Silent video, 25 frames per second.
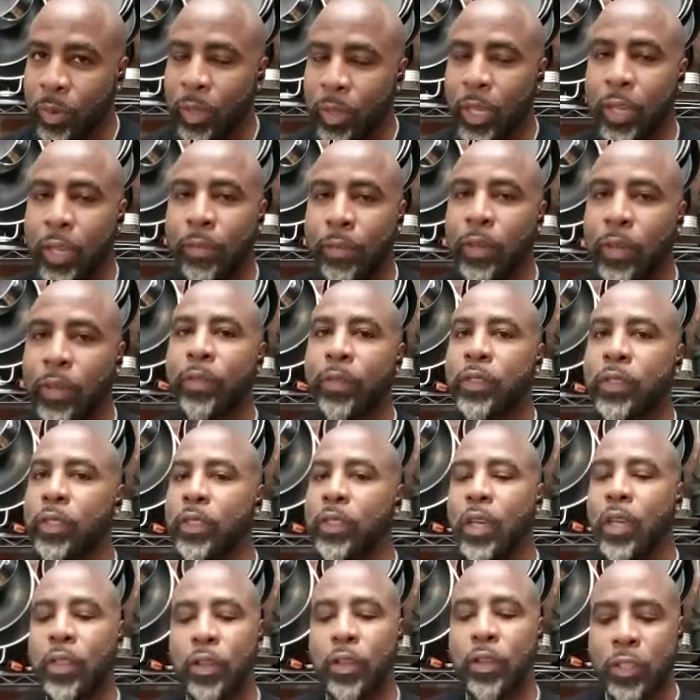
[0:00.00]
Even if it's
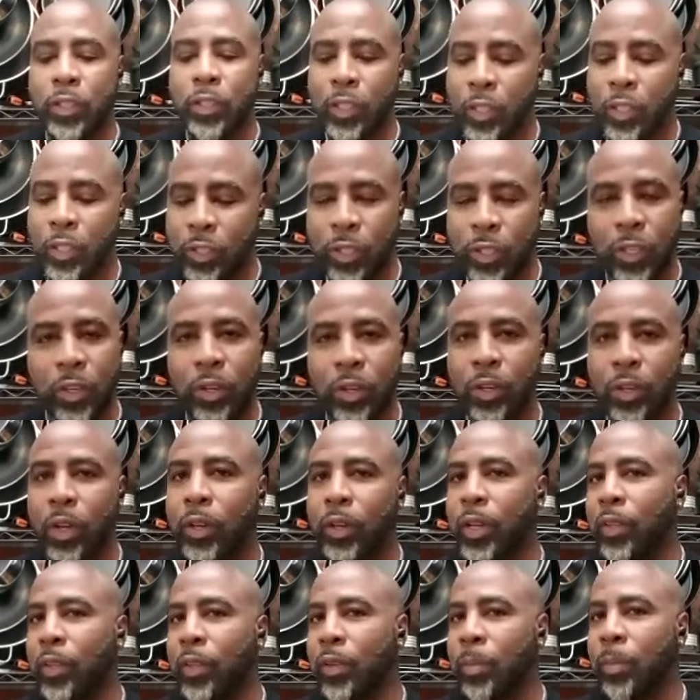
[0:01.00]
another teacher,
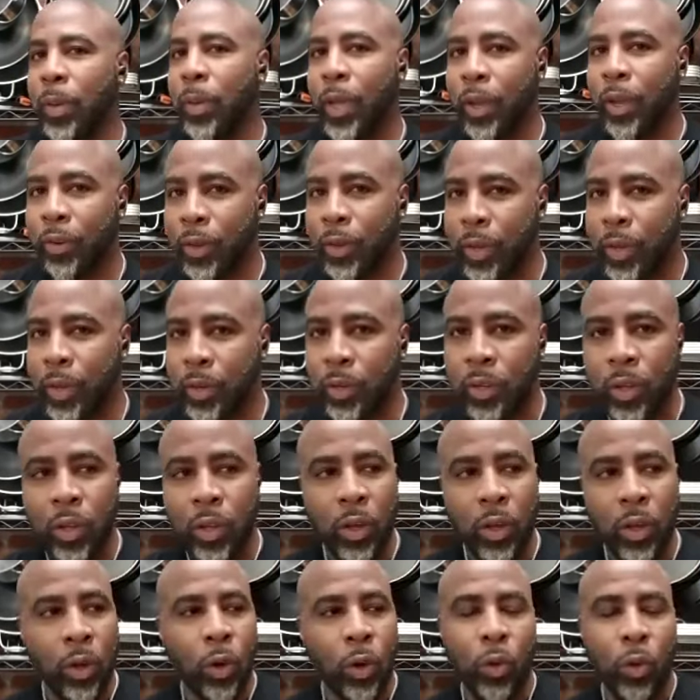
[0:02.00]
another parent,
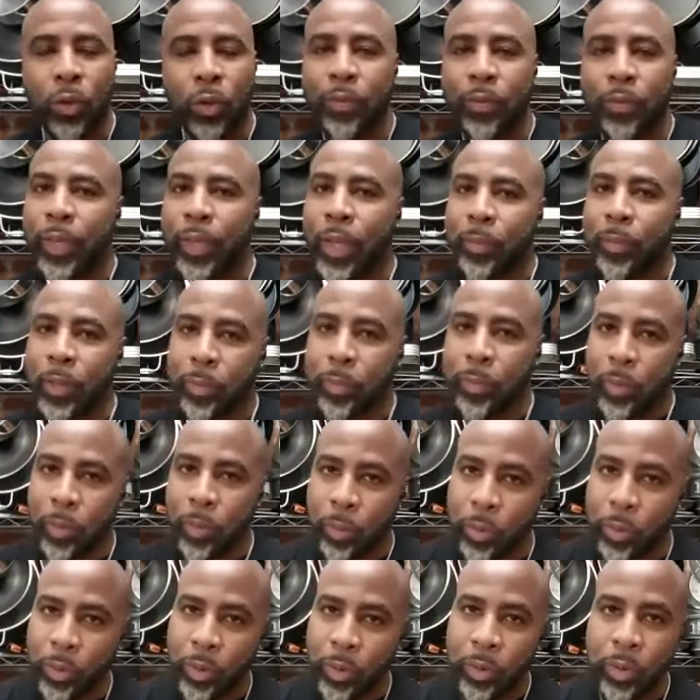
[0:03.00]
or a family
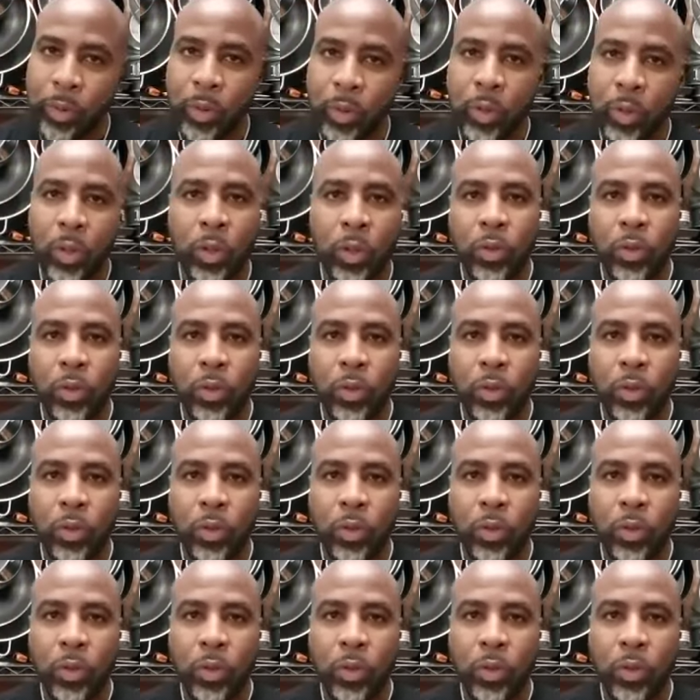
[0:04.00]
member,